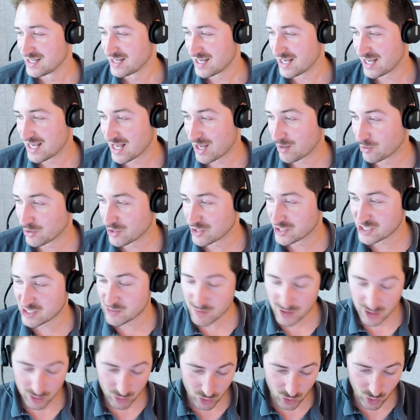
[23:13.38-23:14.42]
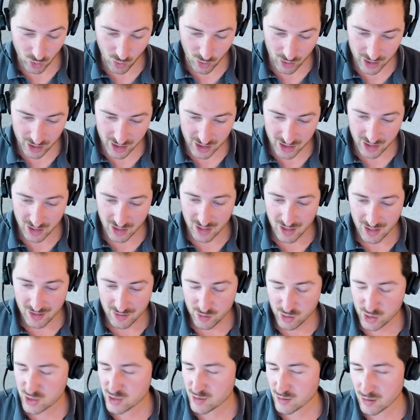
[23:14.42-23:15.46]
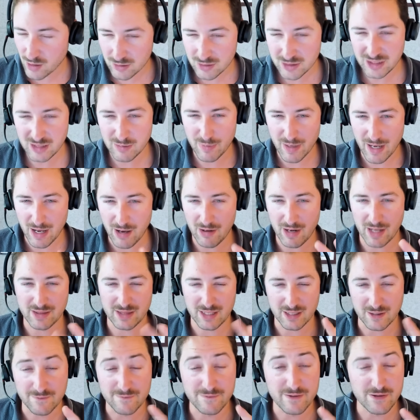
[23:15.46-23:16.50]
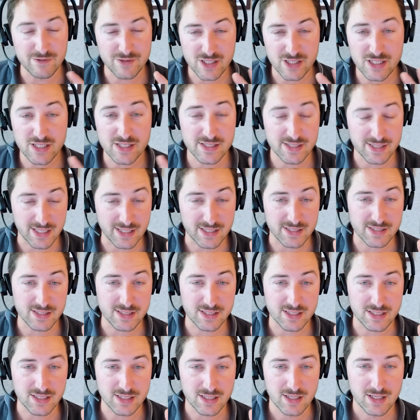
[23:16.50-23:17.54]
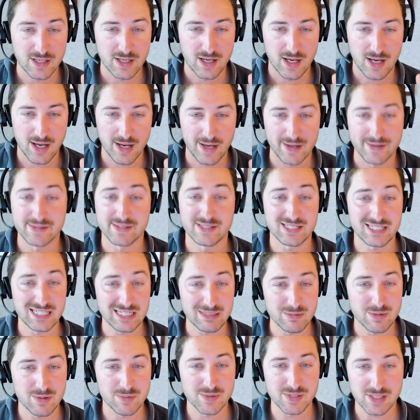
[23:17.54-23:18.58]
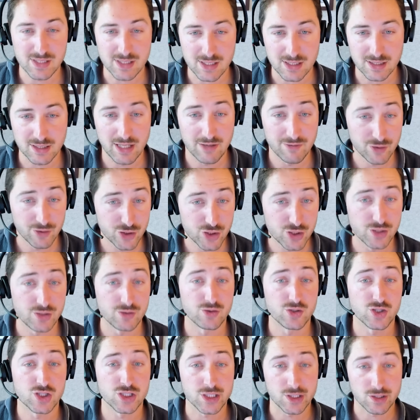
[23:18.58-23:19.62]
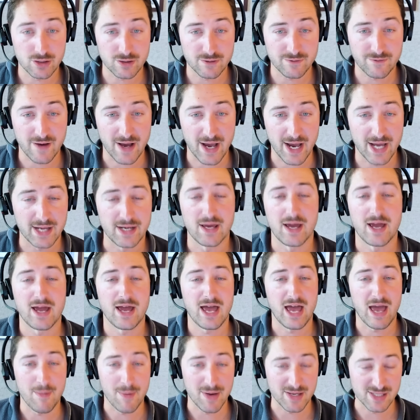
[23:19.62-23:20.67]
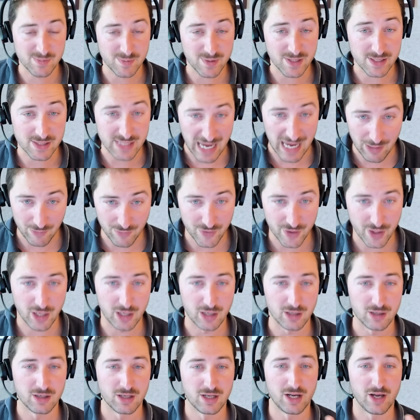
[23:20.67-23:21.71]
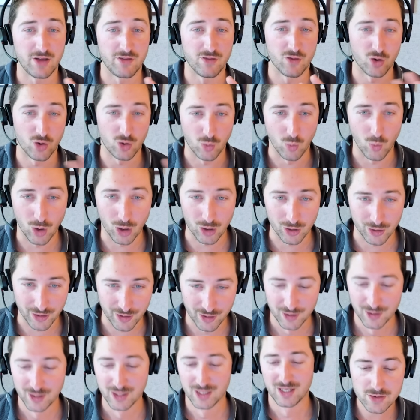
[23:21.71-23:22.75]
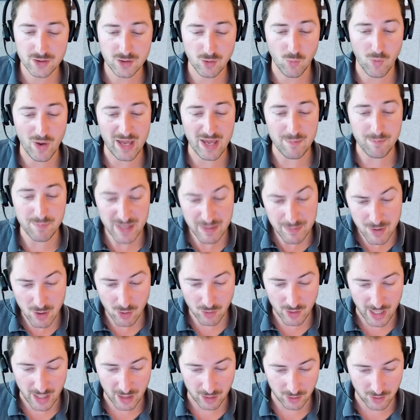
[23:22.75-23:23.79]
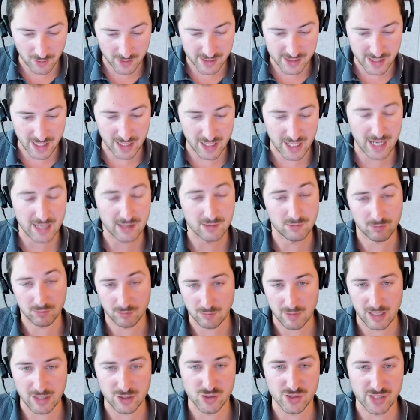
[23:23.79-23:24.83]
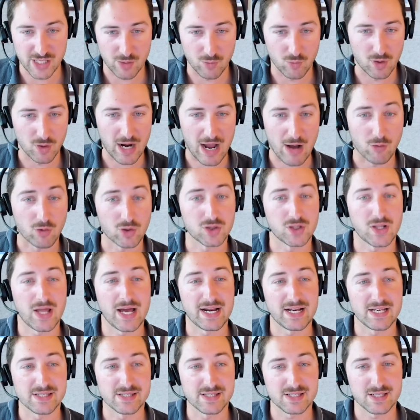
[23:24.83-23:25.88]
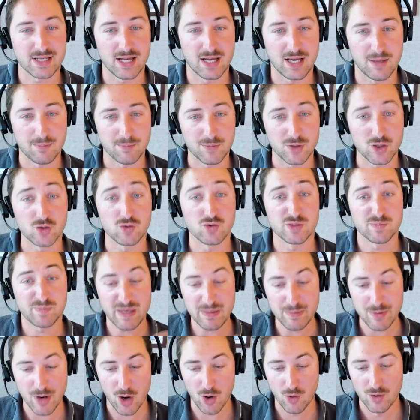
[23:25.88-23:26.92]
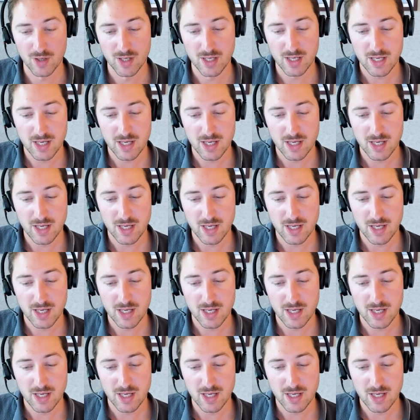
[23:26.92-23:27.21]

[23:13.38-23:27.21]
when this is being recorded, there's only about, I think, 50 to 60 CMMC level 2 certified MSPs out there in the whole world. The way BEMO kind of looks at it, I should say, where how clients use BEMO